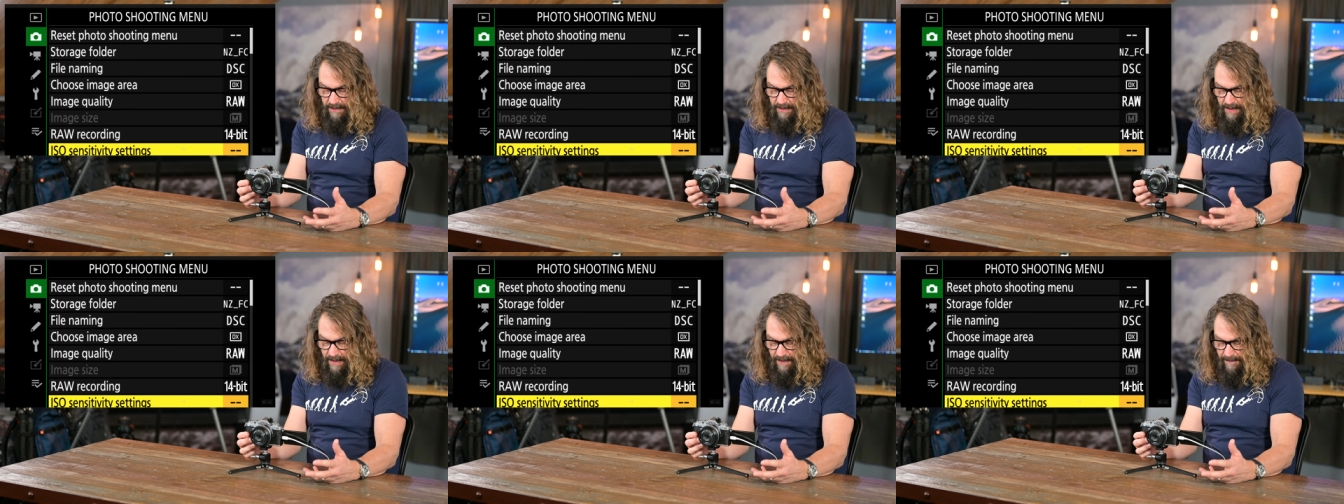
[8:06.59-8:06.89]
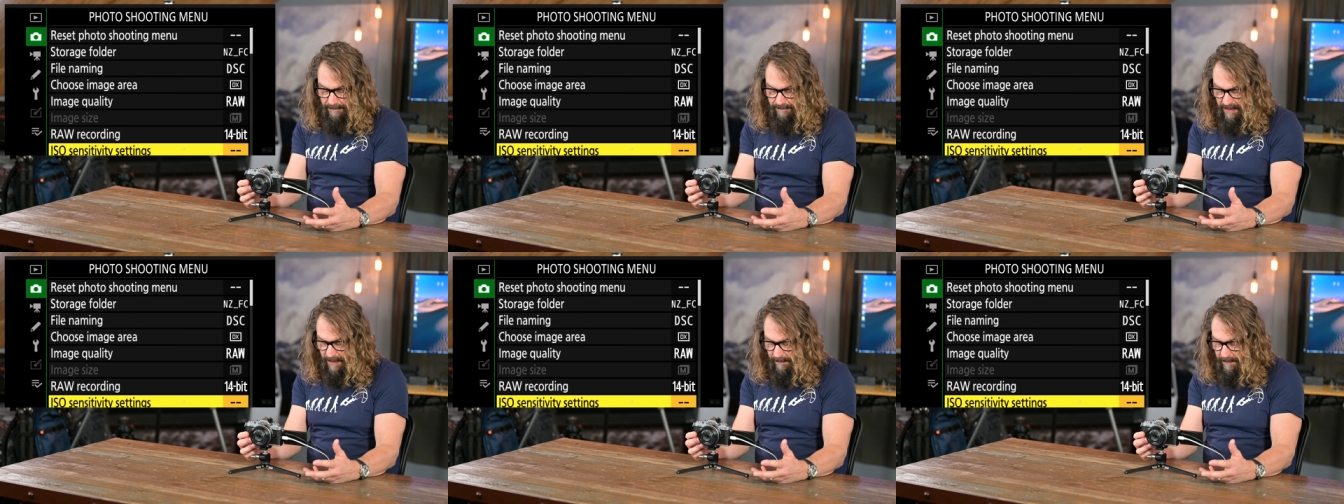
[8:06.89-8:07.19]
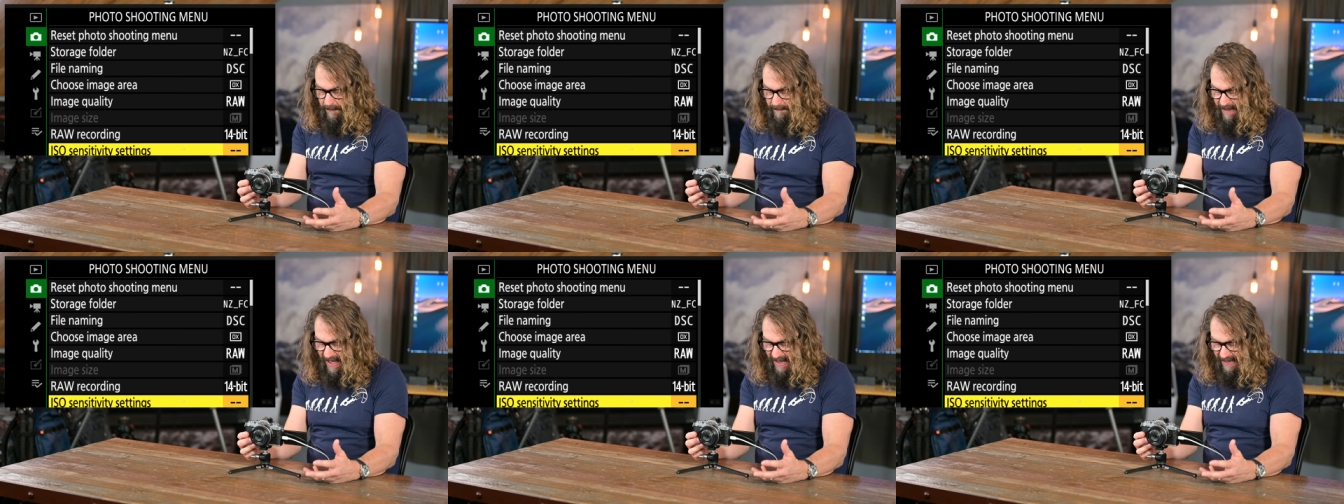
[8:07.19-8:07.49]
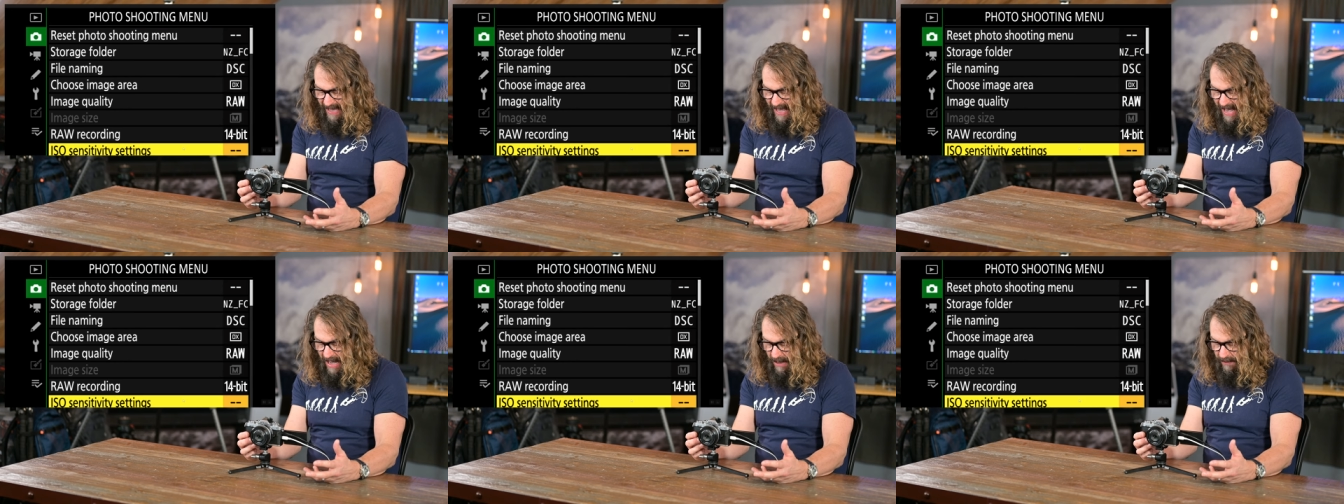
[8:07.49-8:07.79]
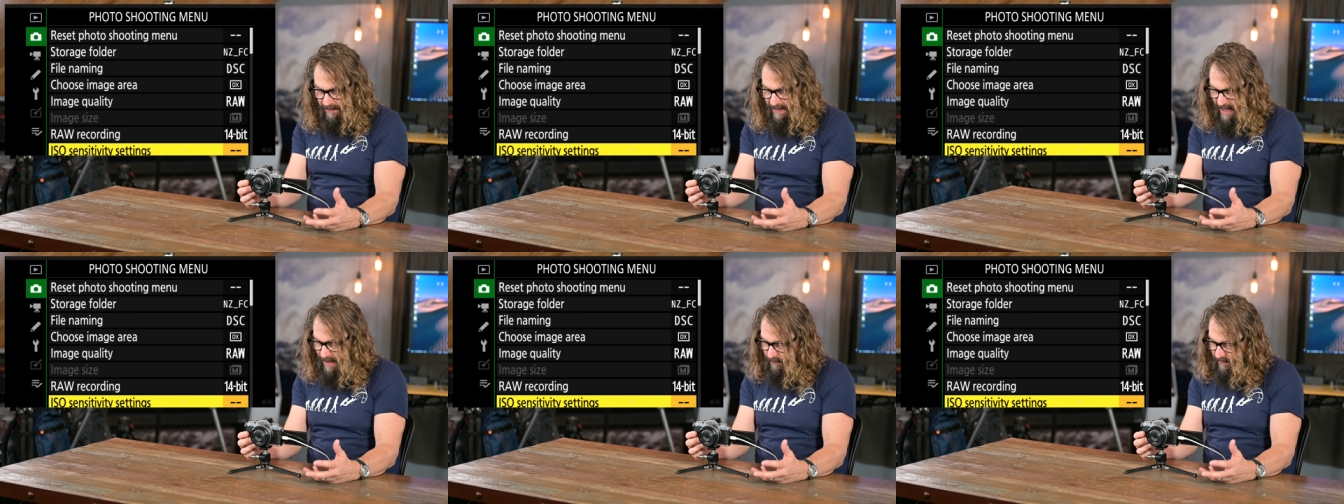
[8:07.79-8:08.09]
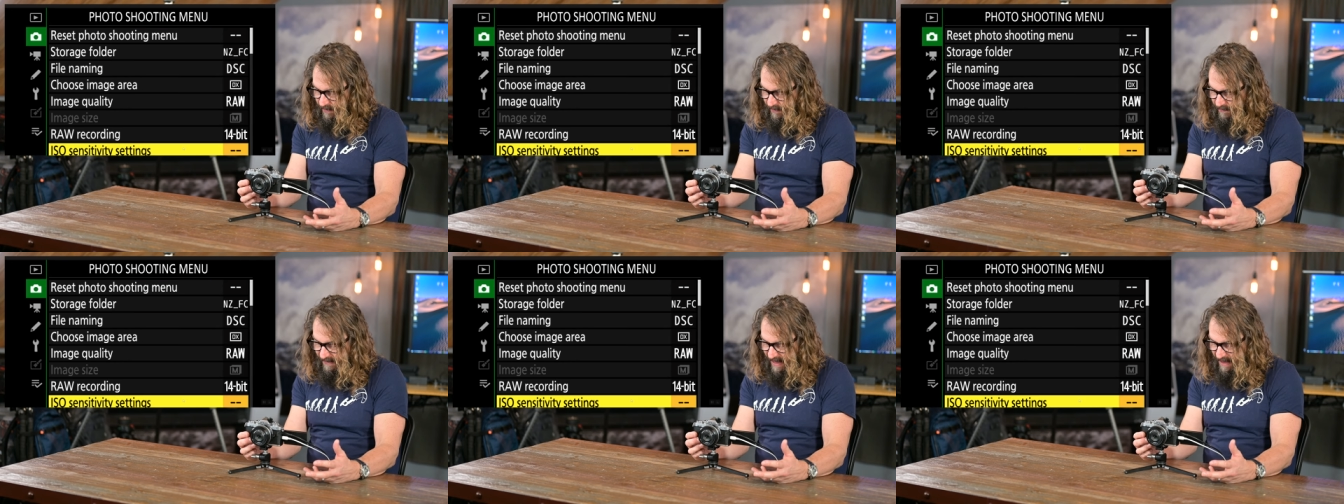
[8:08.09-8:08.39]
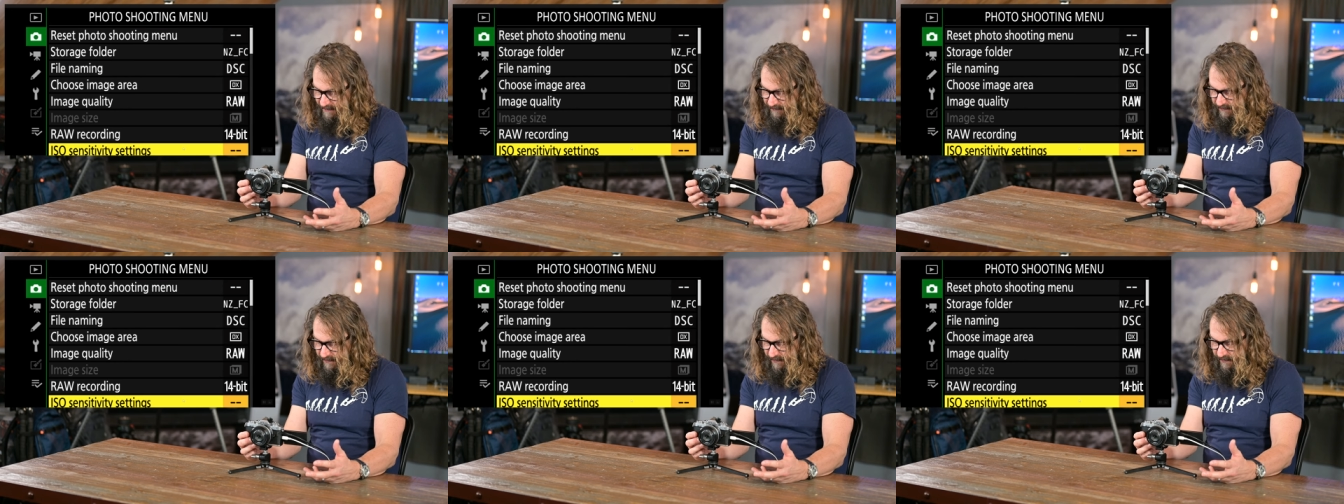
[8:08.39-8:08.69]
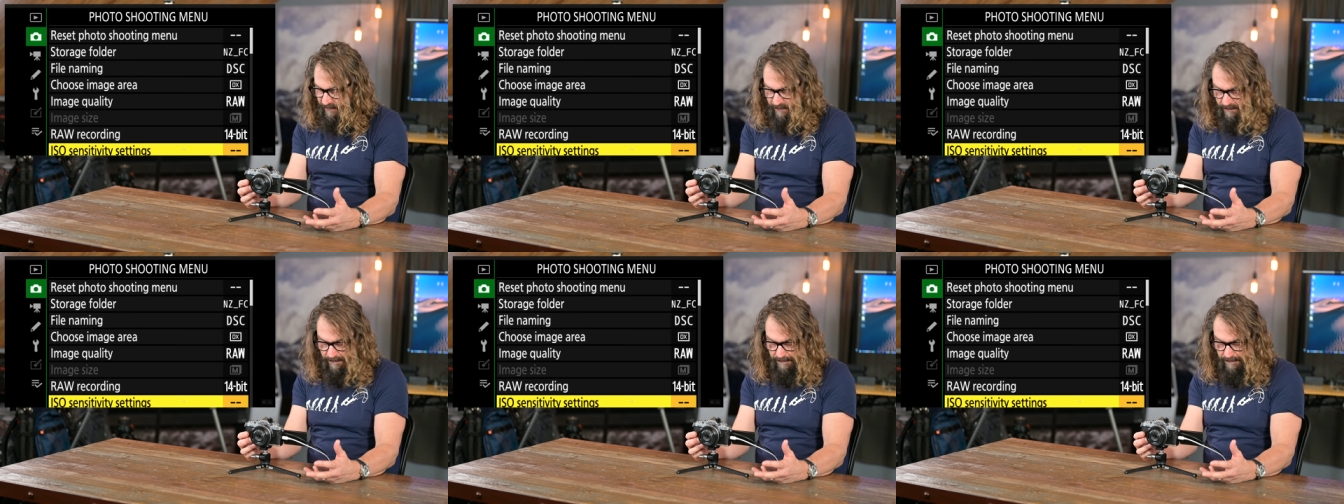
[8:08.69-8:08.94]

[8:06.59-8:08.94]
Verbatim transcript: Um, coming back out of that with a left